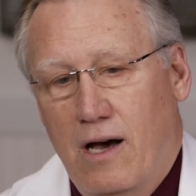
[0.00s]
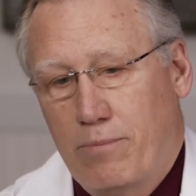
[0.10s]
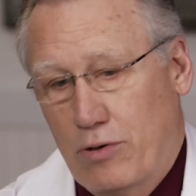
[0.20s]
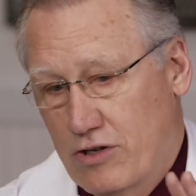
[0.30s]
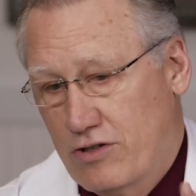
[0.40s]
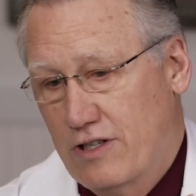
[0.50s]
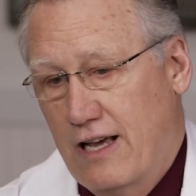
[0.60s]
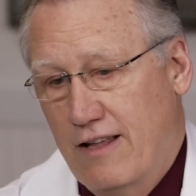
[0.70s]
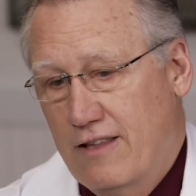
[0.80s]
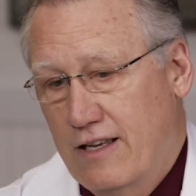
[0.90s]
Personally,
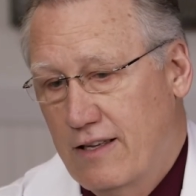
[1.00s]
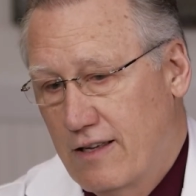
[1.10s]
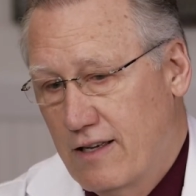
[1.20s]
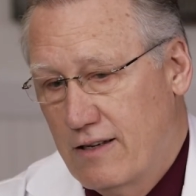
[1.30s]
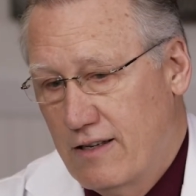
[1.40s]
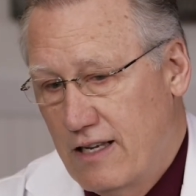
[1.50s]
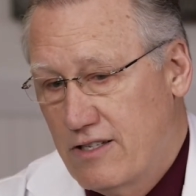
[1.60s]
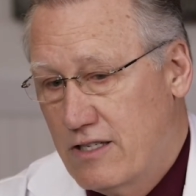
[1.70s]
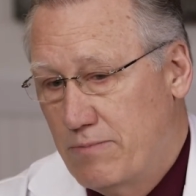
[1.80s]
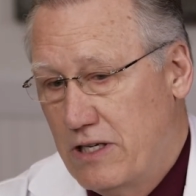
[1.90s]
I think it
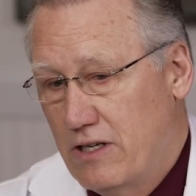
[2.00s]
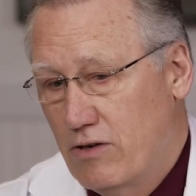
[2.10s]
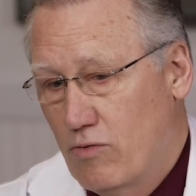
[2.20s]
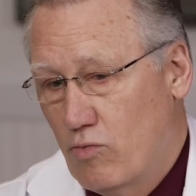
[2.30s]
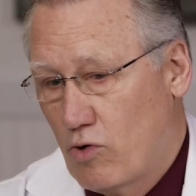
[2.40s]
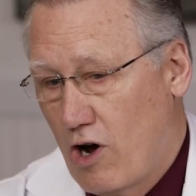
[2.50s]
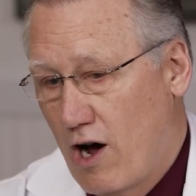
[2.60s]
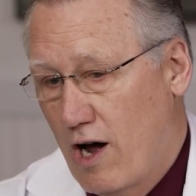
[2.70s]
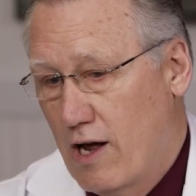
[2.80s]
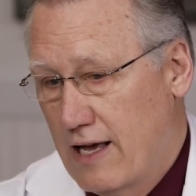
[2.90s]
needs to be
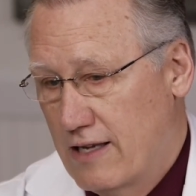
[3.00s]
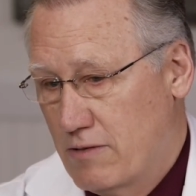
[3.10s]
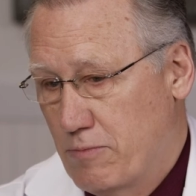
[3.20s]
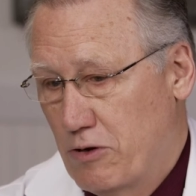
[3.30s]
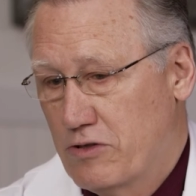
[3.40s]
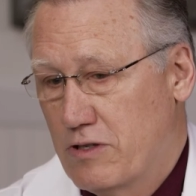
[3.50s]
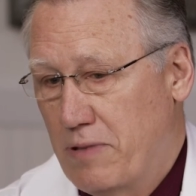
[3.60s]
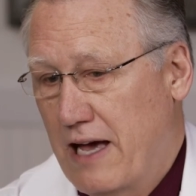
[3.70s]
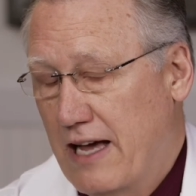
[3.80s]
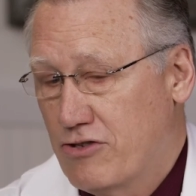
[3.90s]
raw as opposed to
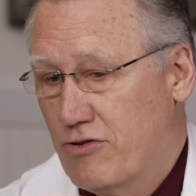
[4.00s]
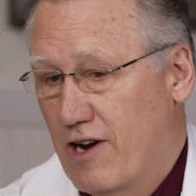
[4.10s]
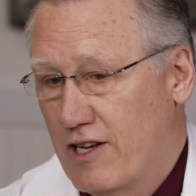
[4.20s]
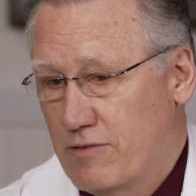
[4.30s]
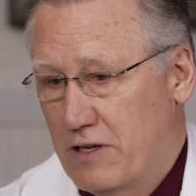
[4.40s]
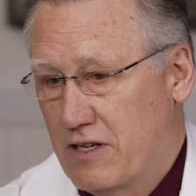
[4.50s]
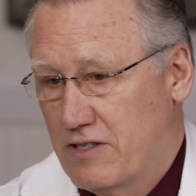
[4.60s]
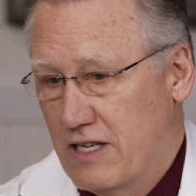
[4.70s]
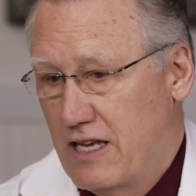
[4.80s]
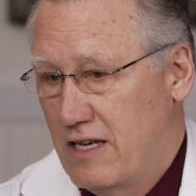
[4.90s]
pasteurized,
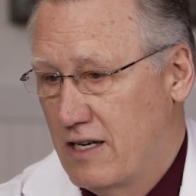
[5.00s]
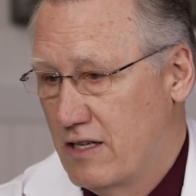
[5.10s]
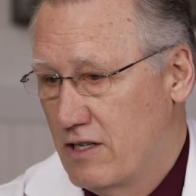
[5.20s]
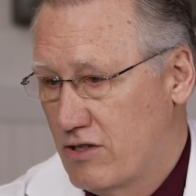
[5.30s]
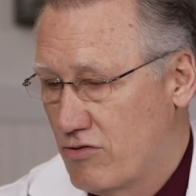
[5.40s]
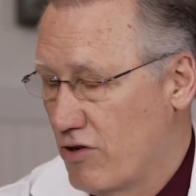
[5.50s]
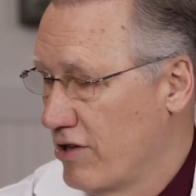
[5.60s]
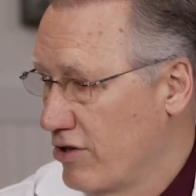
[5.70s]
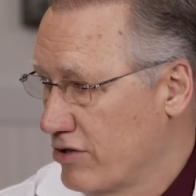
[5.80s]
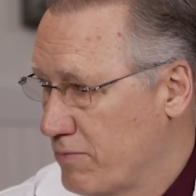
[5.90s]
because the heat can destroy
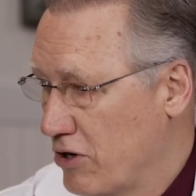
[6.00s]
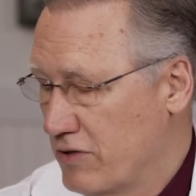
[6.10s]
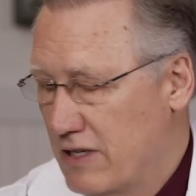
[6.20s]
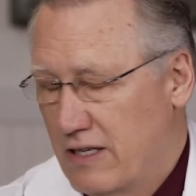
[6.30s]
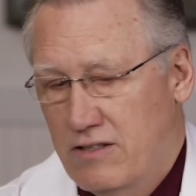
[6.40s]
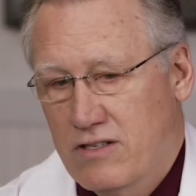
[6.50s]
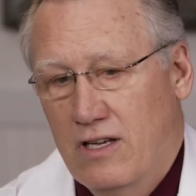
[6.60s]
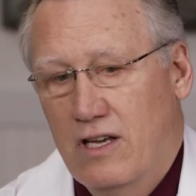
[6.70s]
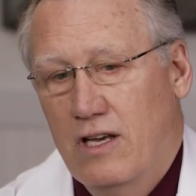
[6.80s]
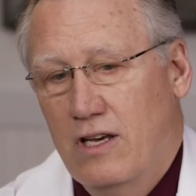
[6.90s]
those proteins.
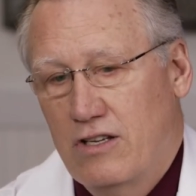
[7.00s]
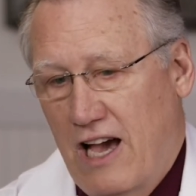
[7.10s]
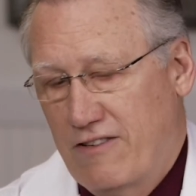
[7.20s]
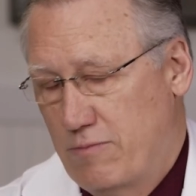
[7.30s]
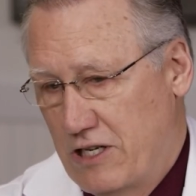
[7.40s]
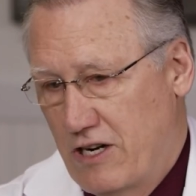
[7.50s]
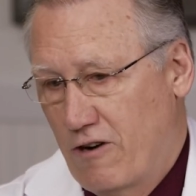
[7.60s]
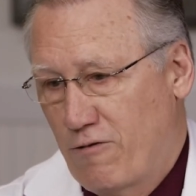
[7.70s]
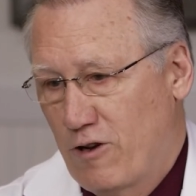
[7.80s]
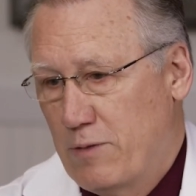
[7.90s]
You have to be
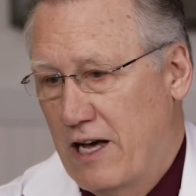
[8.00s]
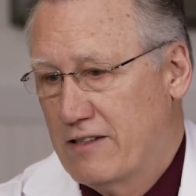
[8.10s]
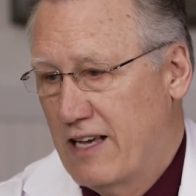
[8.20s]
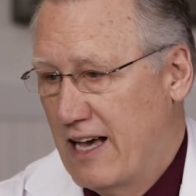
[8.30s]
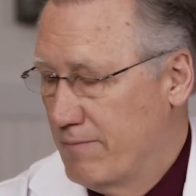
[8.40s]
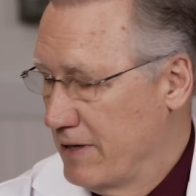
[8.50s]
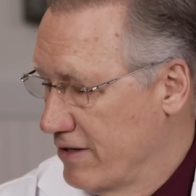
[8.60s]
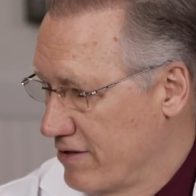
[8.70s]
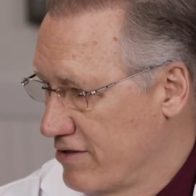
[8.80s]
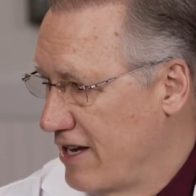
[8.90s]
careful about that
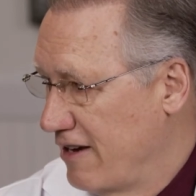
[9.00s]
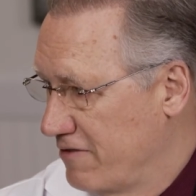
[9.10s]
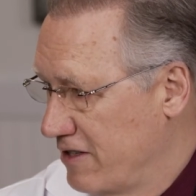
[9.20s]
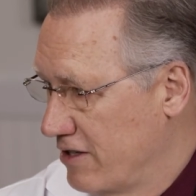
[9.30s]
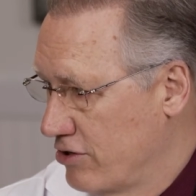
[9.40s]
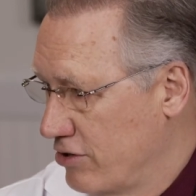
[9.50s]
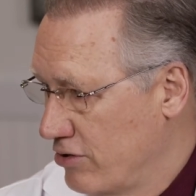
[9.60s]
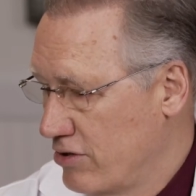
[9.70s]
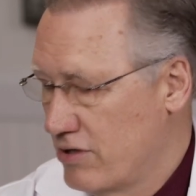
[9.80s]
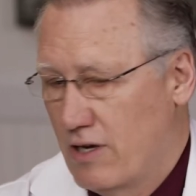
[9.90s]
because of safety
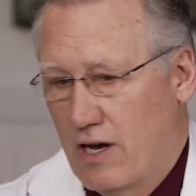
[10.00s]
issues.